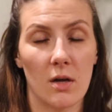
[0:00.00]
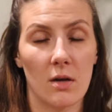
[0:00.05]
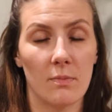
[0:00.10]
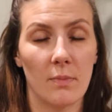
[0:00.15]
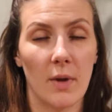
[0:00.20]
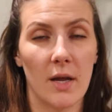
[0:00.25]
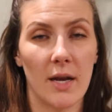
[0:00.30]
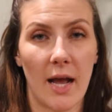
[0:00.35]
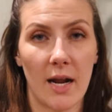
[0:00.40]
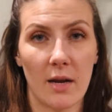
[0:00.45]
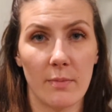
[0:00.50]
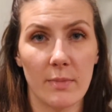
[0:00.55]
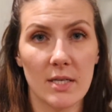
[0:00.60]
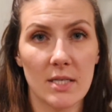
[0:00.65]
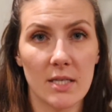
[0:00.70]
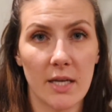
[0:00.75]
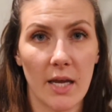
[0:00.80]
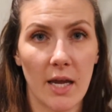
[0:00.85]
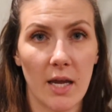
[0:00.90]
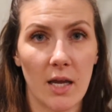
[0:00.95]
anatomy
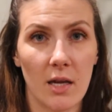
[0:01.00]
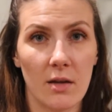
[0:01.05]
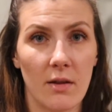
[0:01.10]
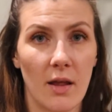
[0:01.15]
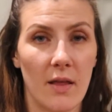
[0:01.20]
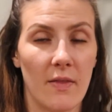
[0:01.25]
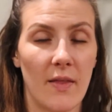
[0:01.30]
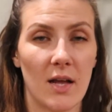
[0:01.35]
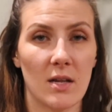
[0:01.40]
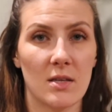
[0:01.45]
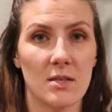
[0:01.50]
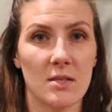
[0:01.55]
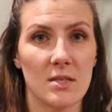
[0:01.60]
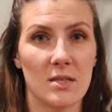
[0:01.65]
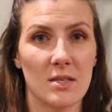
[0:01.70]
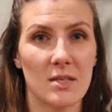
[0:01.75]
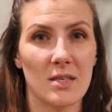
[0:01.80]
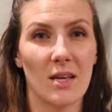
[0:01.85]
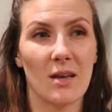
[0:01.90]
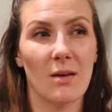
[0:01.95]
scan, and that's
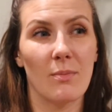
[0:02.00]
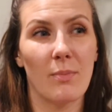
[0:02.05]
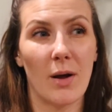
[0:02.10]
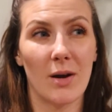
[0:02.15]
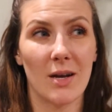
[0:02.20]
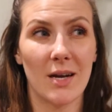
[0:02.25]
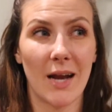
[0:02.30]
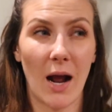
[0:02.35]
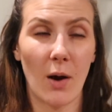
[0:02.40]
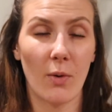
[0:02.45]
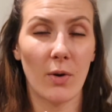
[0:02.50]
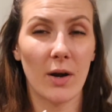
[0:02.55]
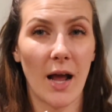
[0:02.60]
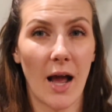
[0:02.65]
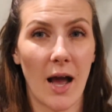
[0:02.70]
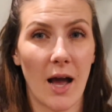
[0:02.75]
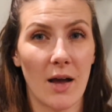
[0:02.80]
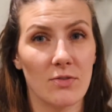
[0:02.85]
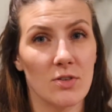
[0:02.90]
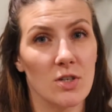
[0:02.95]
about an hour and a
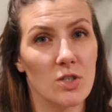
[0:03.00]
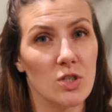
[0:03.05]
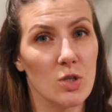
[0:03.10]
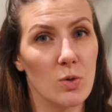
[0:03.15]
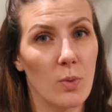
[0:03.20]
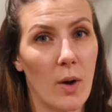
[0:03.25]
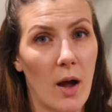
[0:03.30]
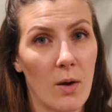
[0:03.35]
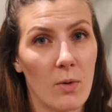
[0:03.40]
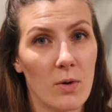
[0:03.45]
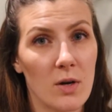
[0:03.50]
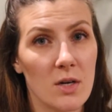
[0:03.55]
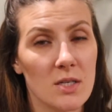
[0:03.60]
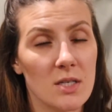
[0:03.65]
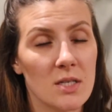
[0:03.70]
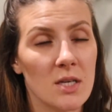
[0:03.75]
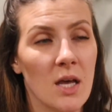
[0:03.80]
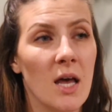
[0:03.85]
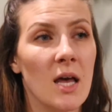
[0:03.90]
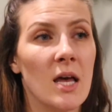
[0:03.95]
half to 2
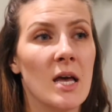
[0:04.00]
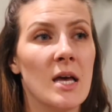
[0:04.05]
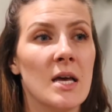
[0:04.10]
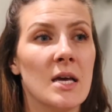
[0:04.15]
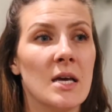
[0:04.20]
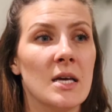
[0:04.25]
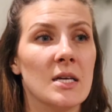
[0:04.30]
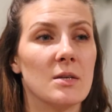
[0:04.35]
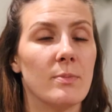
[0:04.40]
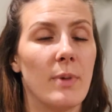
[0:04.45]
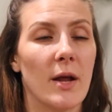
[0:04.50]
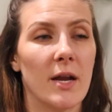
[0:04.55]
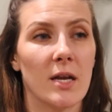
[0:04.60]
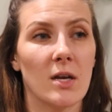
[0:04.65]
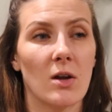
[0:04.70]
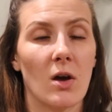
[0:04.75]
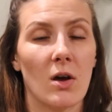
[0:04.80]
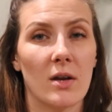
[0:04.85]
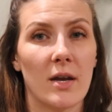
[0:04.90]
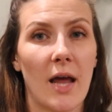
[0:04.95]
hours, depending
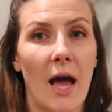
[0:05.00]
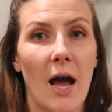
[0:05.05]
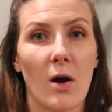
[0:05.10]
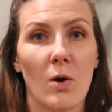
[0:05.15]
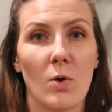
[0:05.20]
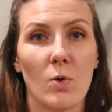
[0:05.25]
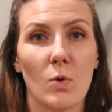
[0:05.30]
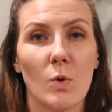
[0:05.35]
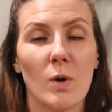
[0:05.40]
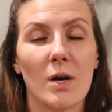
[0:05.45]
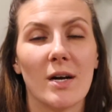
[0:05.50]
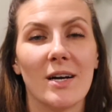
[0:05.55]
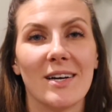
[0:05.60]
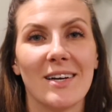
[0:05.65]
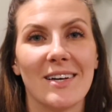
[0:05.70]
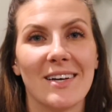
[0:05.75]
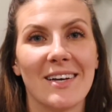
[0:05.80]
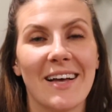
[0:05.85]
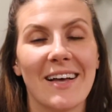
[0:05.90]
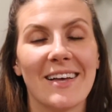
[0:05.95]
on how
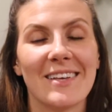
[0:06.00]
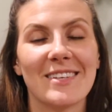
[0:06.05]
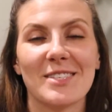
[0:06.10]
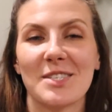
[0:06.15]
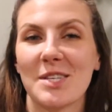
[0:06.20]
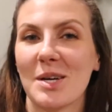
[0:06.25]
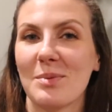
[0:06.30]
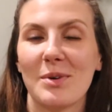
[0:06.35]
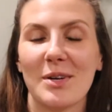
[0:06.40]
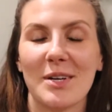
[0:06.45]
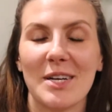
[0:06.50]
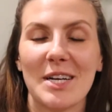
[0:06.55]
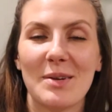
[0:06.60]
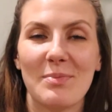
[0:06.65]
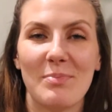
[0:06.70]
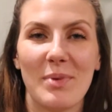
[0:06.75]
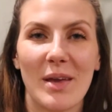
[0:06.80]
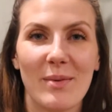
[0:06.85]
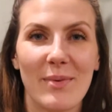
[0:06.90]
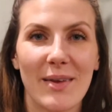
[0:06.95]
stubborn
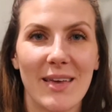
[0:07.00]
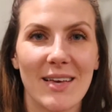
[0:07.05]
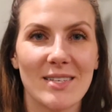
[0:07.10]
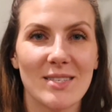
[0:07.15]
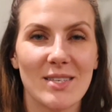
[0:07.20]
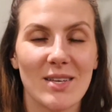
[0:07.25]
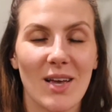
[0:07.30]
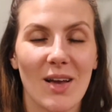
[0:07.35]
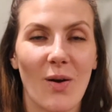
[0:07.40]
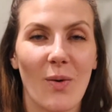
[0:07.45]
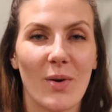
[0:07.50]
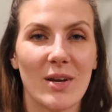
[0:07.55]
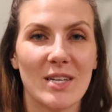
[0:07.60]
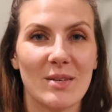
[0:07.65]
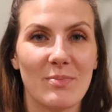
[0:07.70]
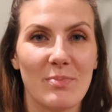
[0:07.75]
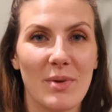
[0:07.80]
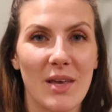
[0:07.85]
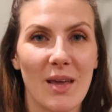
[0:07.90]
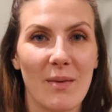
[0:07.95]
baby is going to
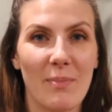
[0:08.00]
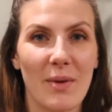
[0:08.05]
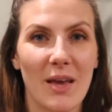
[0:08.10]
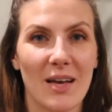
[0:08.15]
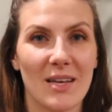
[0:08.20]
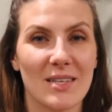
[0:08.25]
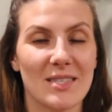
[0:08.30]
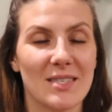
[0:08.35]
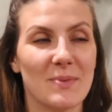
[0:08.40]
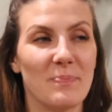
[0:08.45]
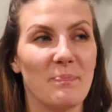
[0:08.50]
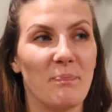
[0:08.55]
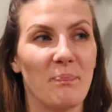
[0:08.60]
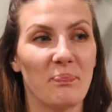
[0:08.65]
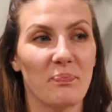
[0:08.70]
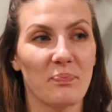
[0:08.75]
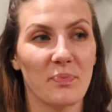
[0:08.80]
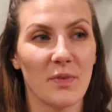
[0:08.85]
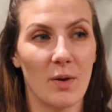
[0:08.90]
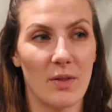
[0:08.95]
be, because
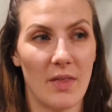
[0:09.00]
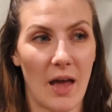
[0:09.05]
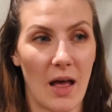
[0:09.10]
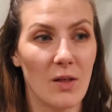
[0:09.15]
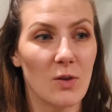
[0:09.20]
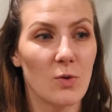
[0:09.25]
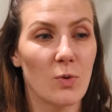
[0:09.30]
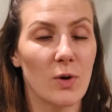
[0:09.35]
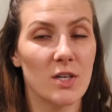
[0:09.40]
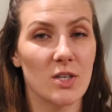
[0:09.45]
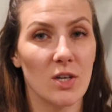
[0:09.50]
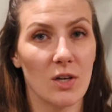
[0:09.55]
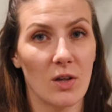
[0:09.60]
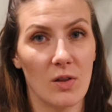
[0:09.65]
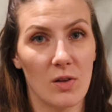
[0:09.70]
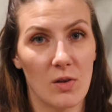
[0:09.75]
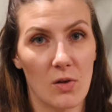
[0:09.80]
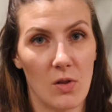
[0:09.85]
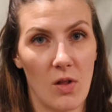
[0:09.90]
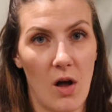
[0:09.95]
with Eleanor it took a
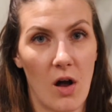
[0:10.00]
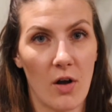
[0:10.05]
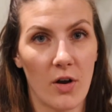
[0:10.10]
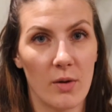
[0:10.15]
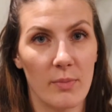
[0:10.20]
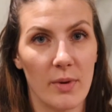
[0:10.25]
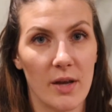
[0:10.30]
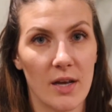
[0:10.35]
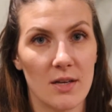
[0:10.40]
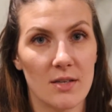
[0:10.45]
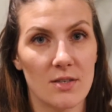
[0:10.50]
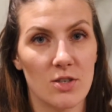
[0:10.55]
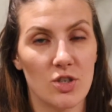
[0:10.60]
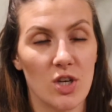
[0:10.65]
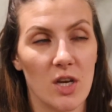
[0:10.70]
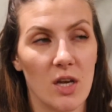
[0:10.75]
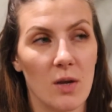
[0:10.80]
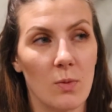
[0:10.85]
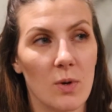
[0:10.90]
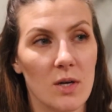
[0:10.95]
little longer because
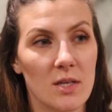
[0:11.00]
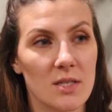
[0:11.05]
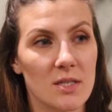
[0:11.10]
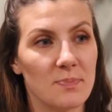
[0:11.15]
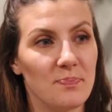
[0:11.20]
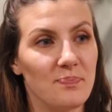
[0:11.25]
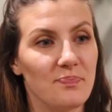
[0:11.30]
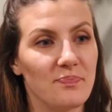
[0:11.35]
she was